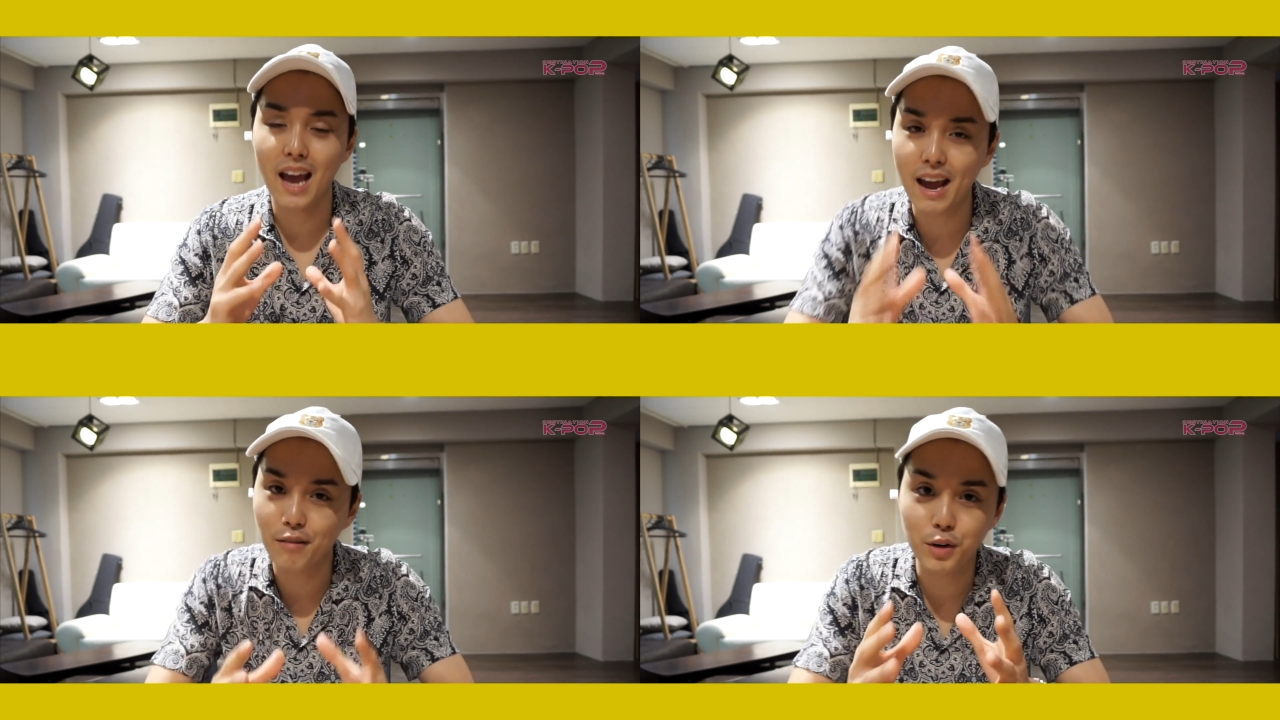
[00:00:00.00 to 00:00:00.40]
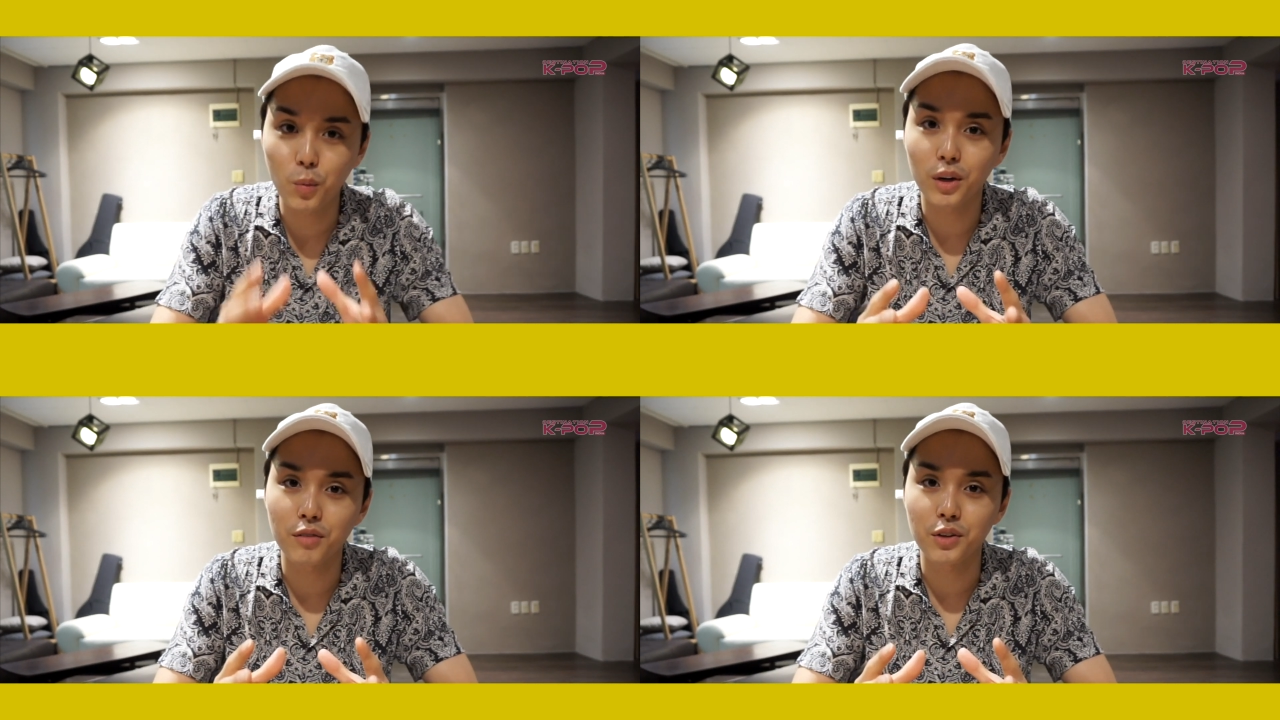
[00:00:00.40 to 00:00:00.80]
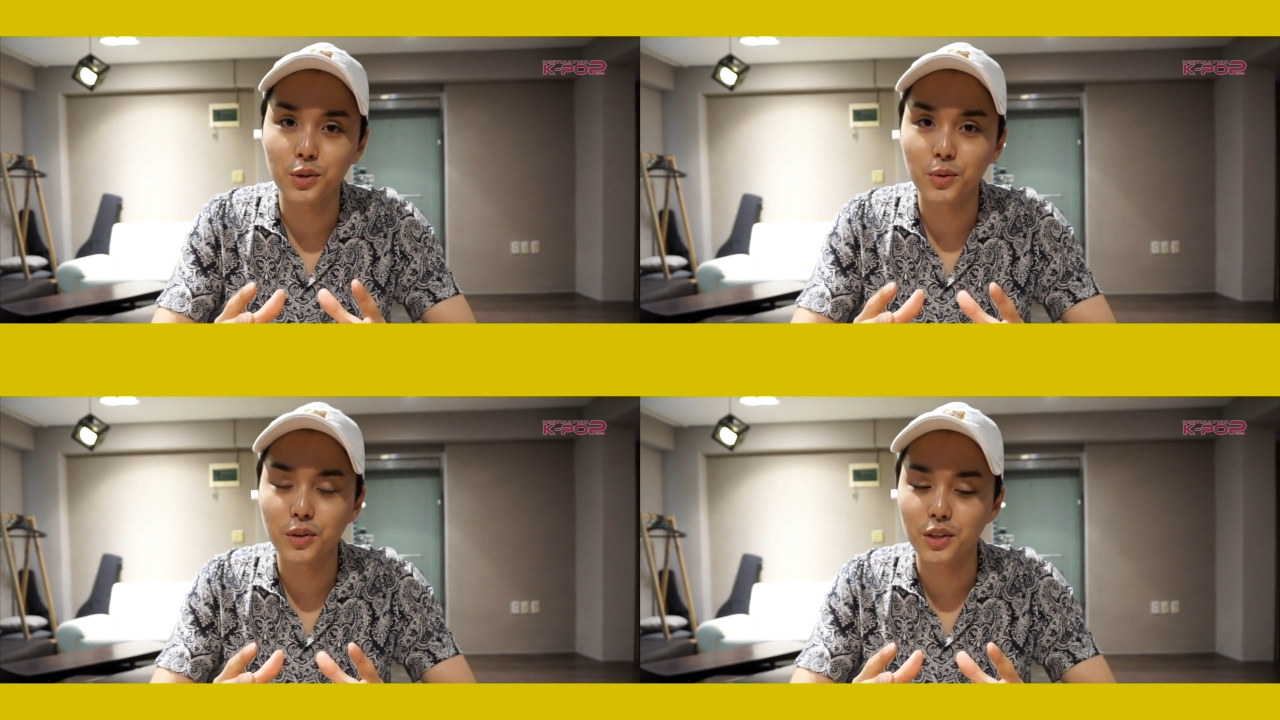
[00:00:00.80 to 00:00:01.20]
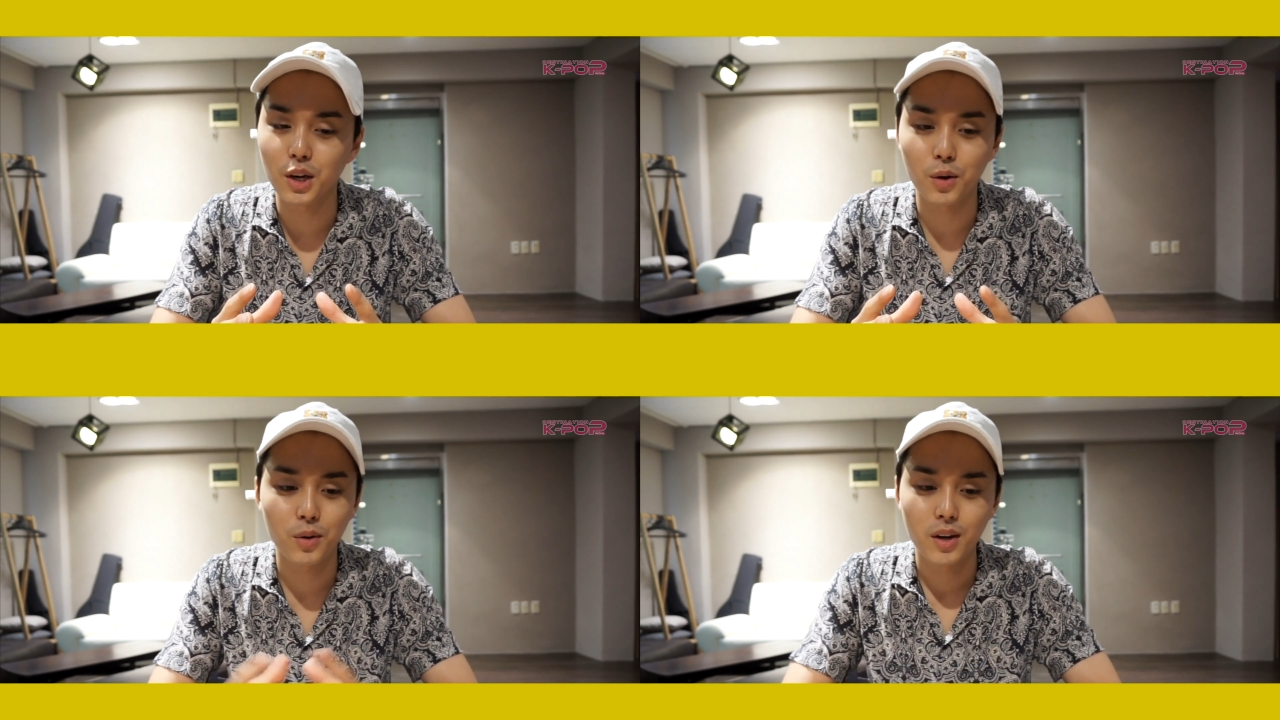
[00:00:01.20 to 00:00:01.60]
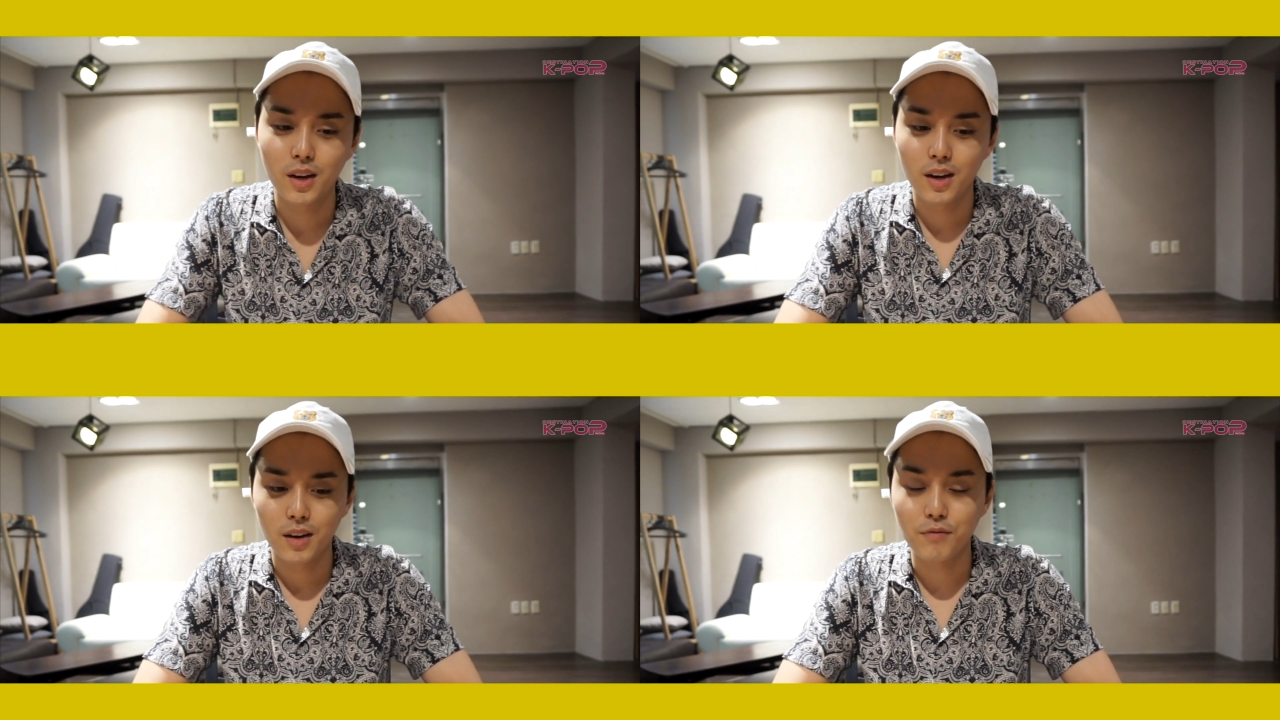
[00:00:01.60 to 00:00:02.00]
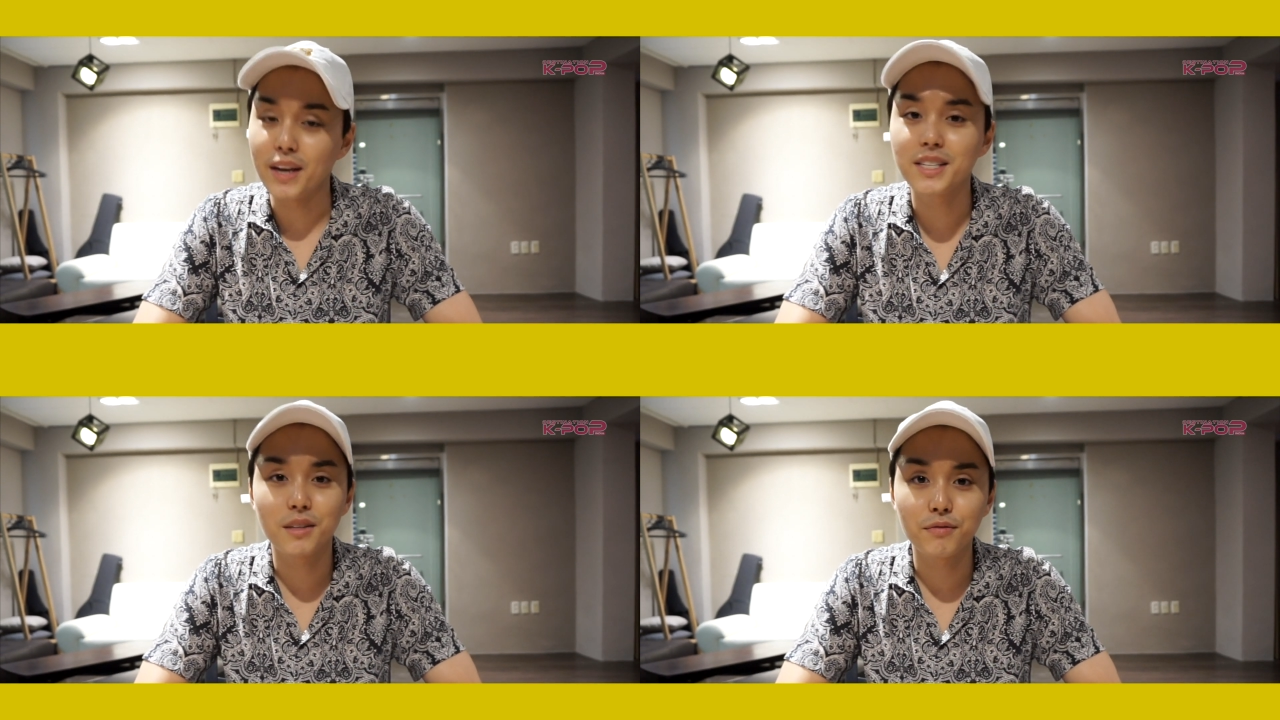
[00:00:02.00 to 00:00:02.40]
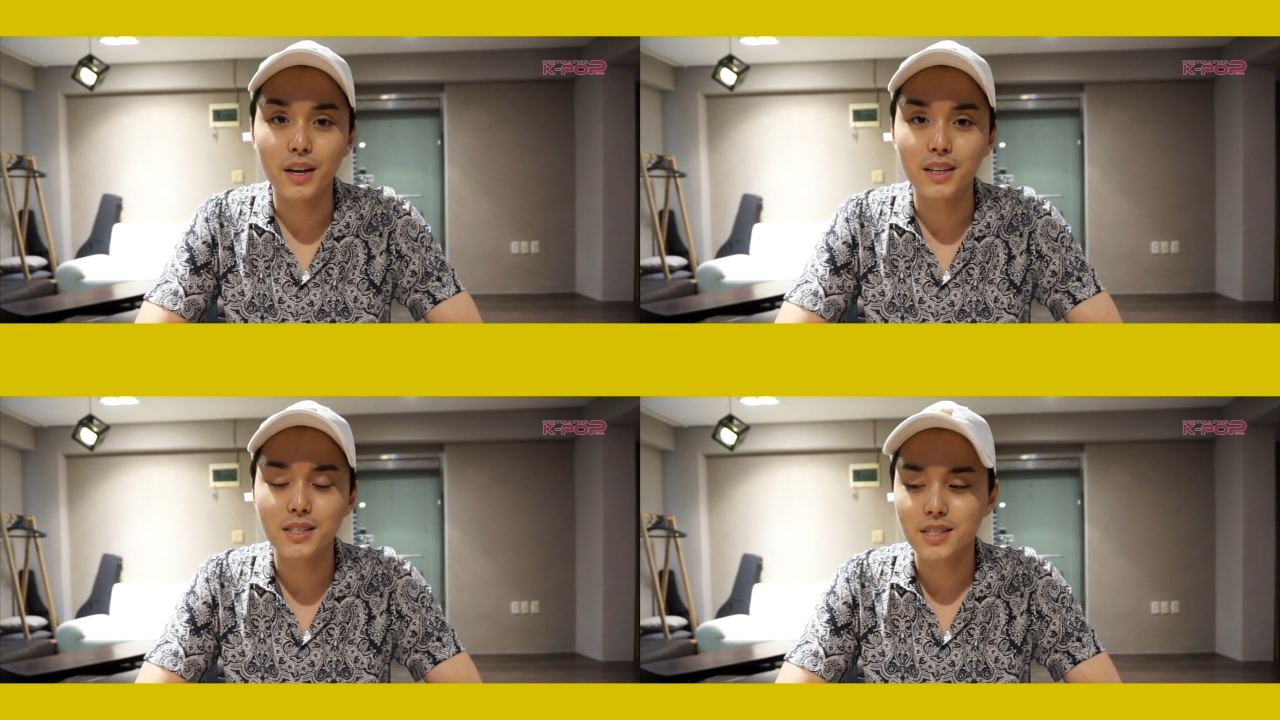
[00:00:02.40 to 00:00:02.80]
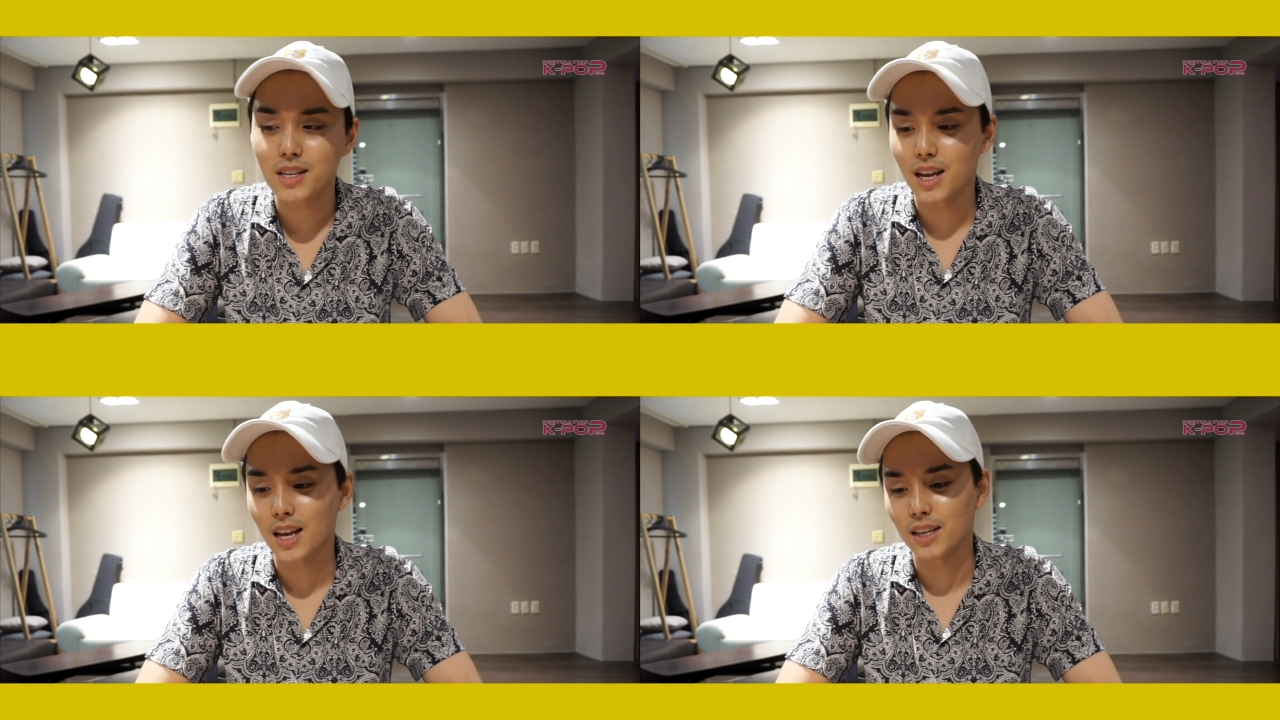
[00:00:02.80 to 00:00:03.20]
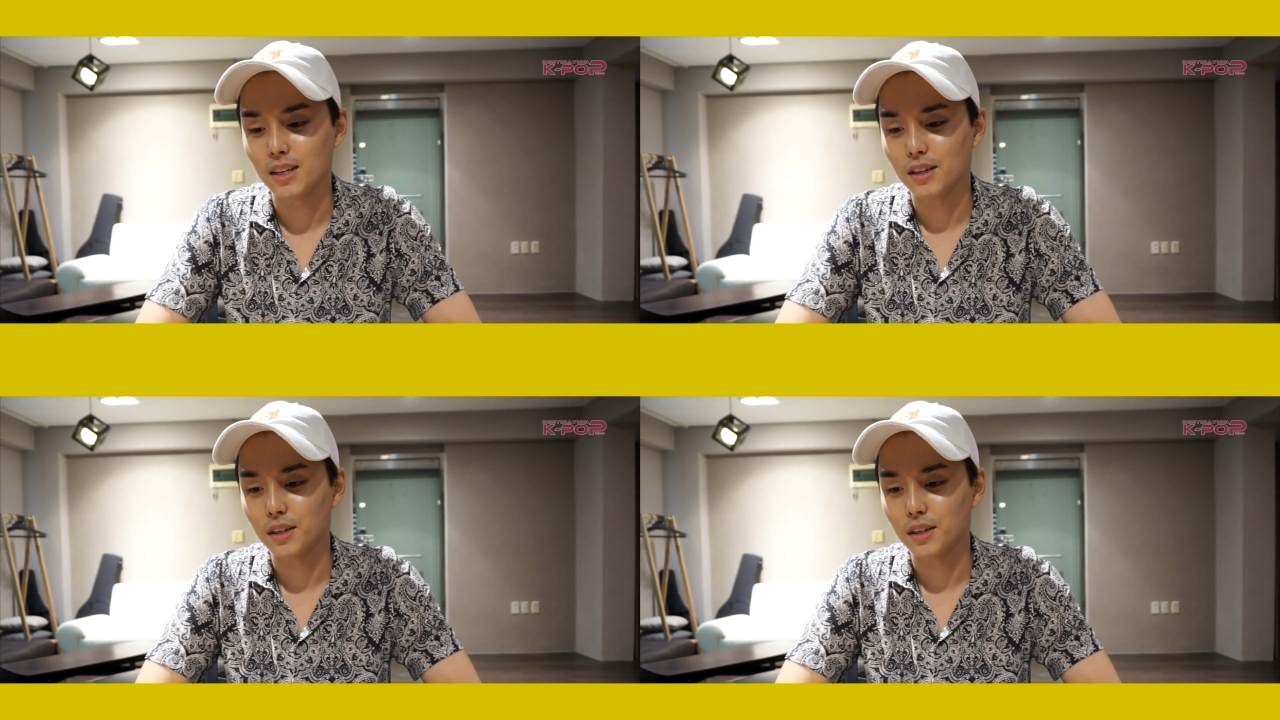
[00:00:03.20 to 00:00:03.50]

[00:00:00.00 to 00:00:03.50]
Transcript: every one of you, face to face. And